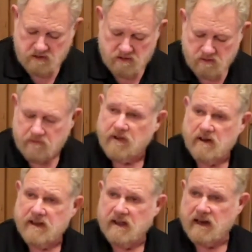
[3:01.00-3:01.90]
where it
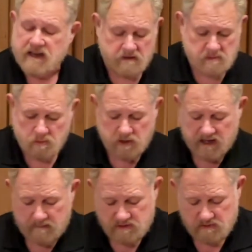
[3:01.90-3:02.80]
fell down. I can't remember what
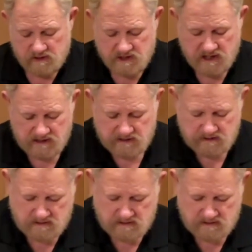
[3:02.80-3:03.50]
happened to it exactly.